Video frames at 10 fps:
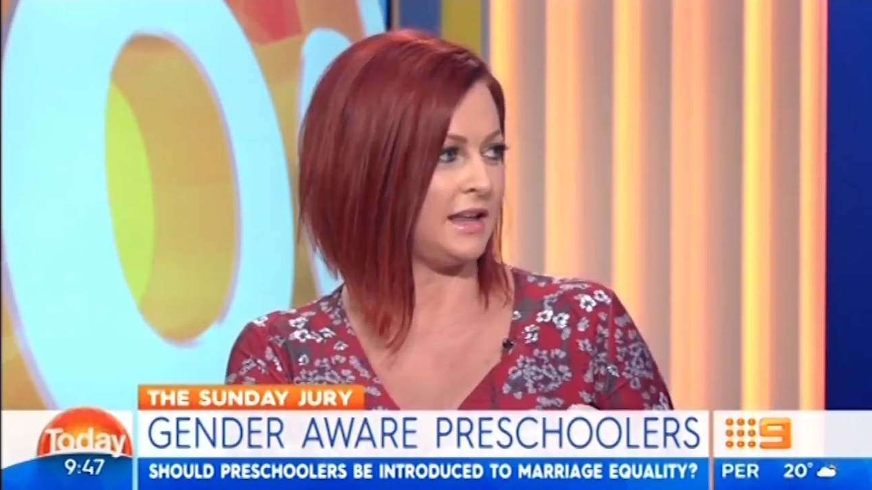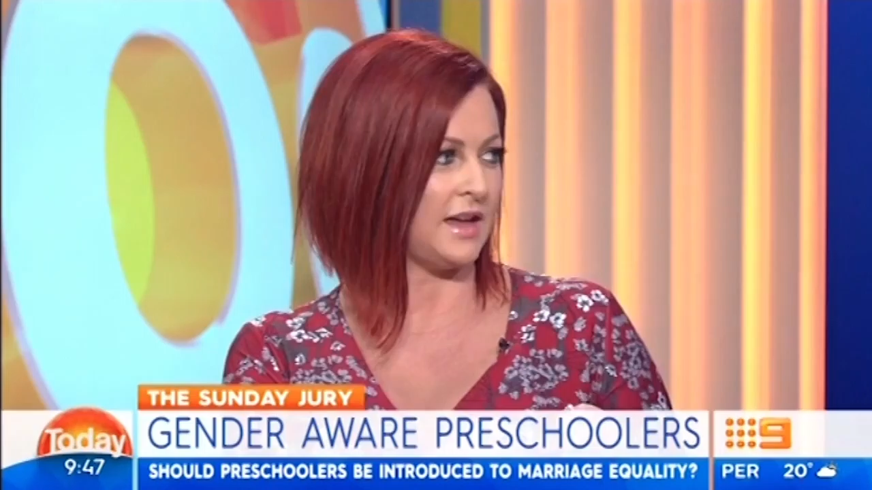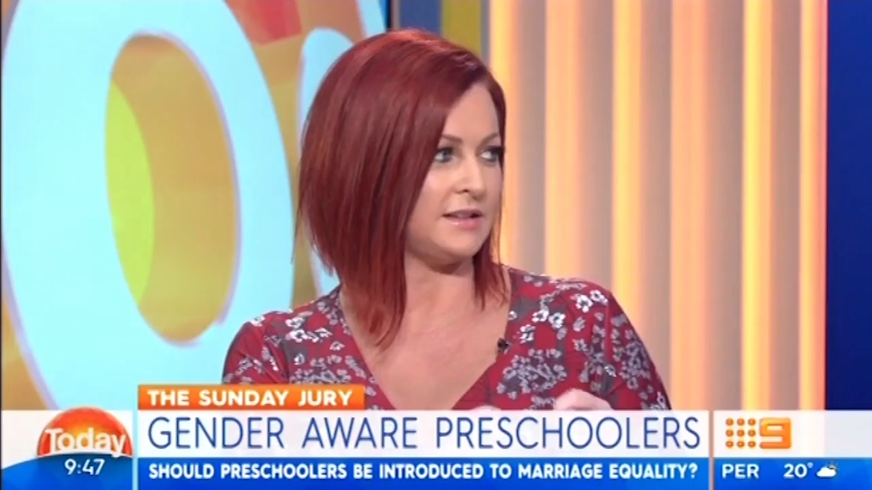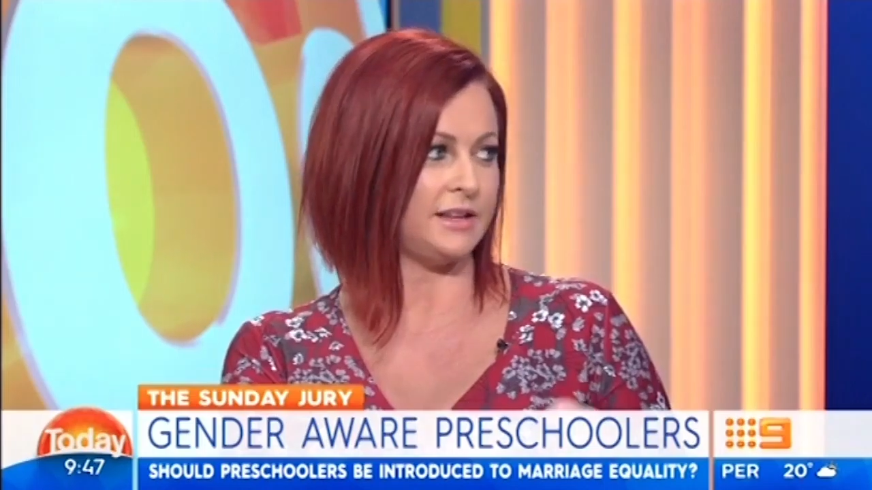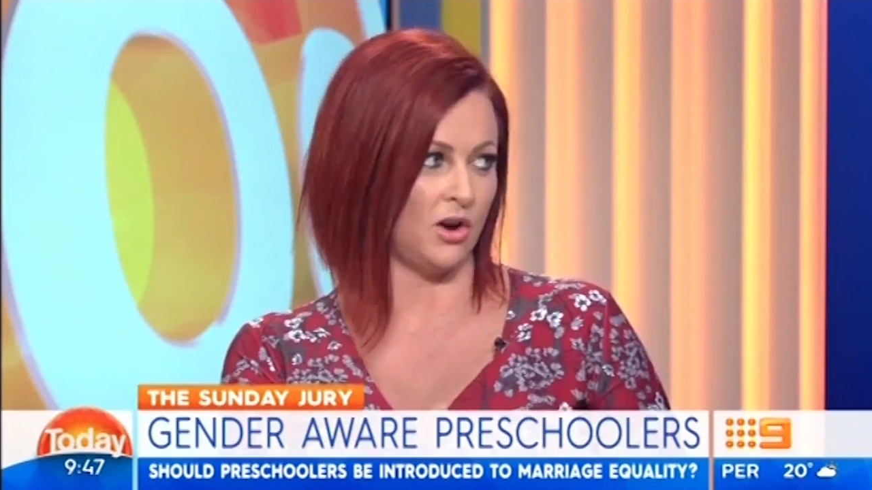and
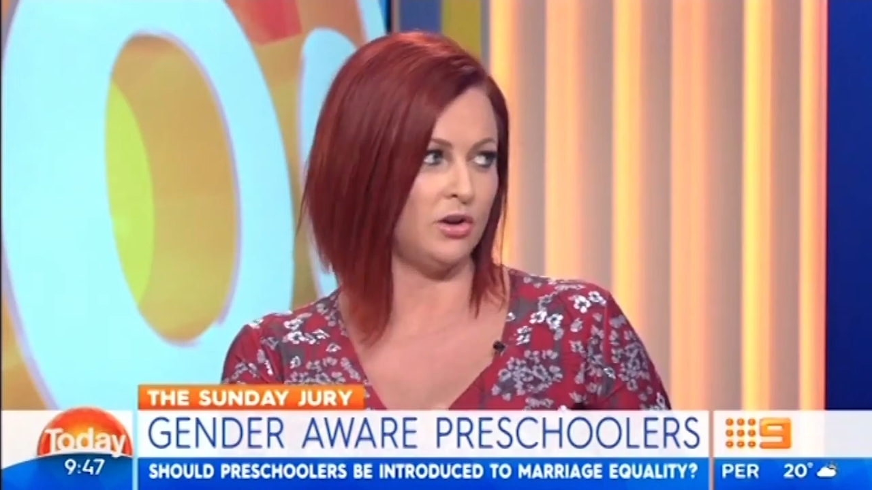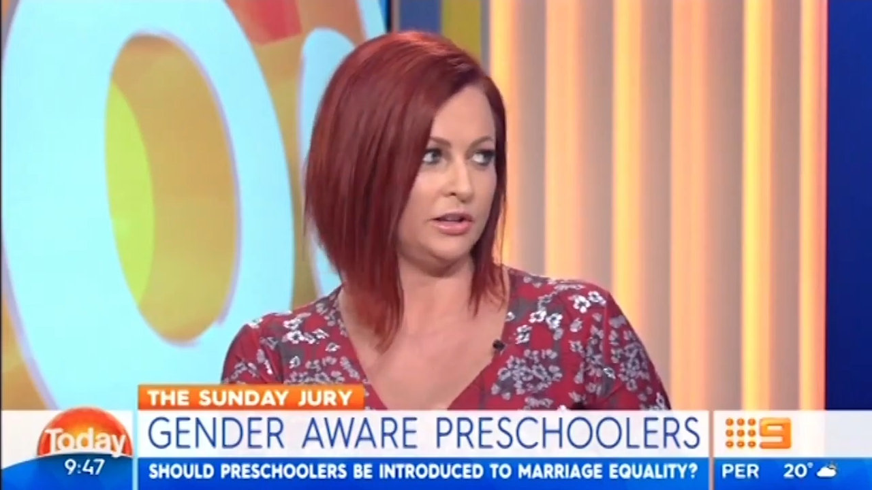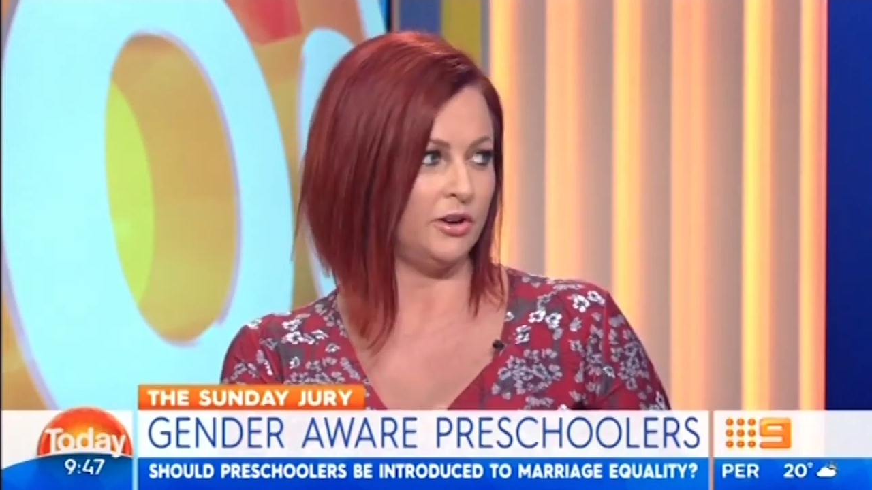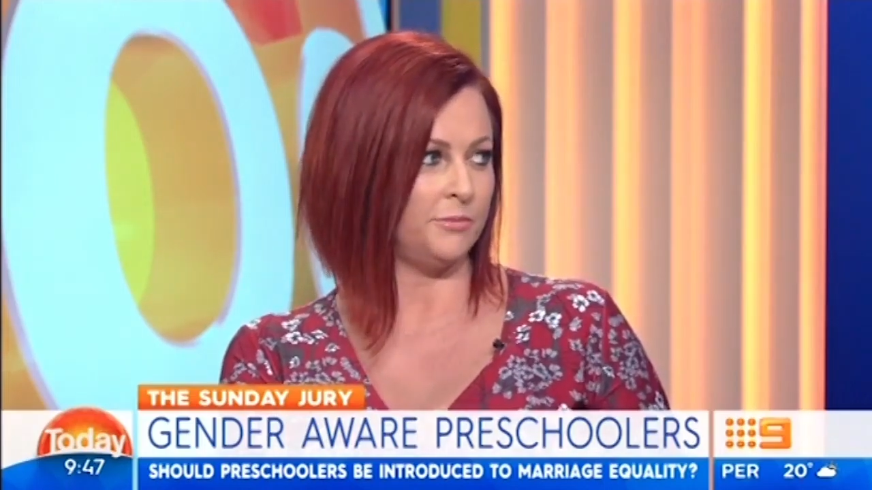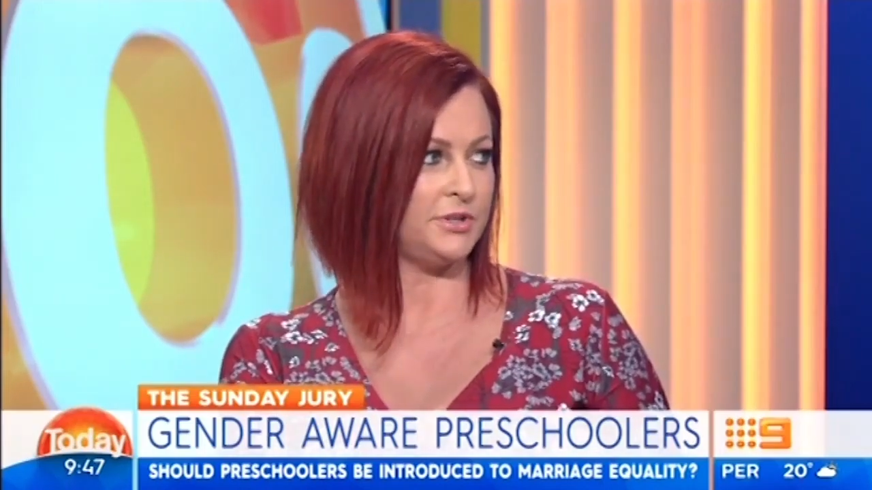that's the
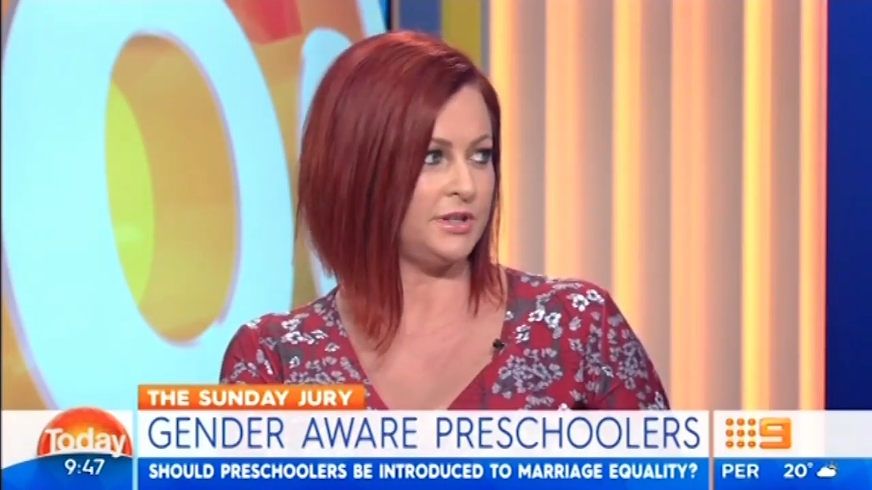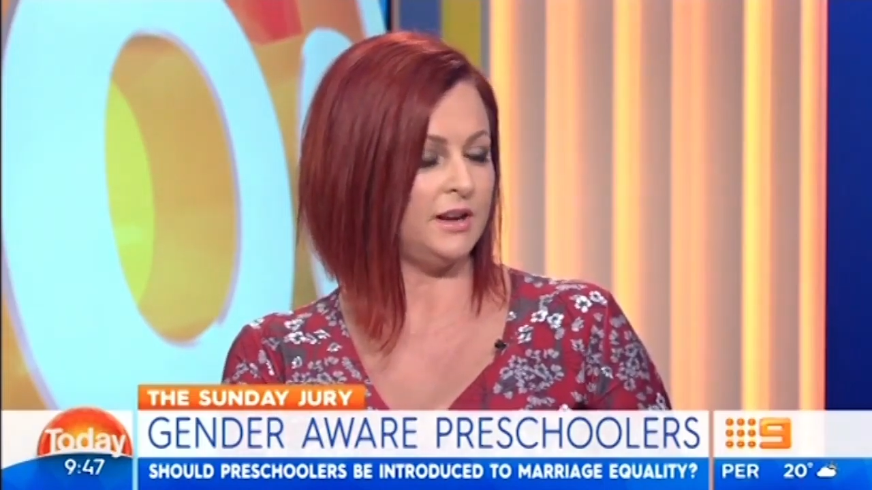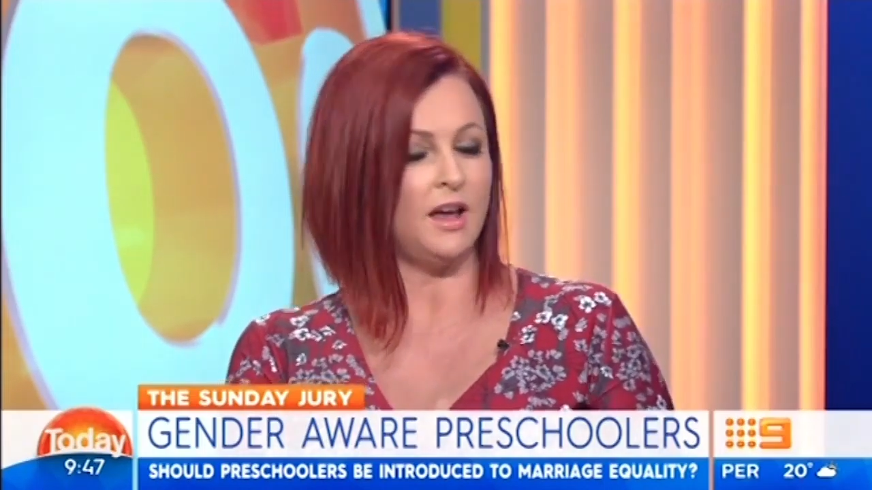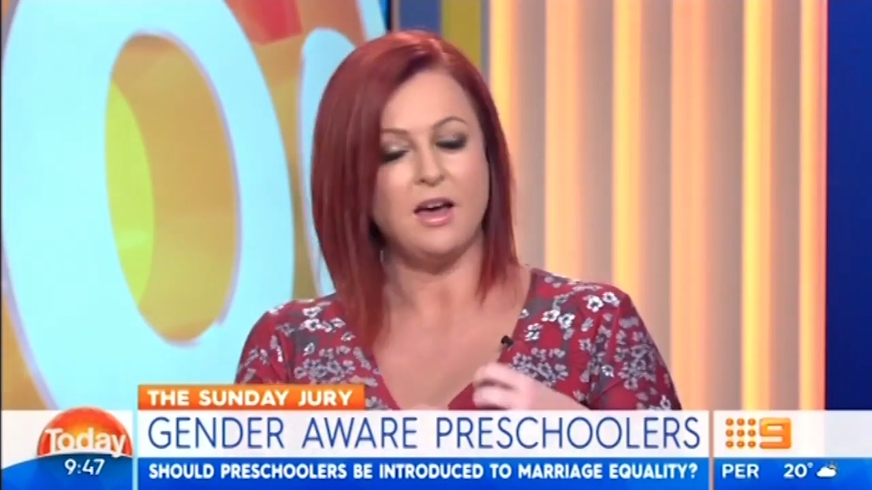only option.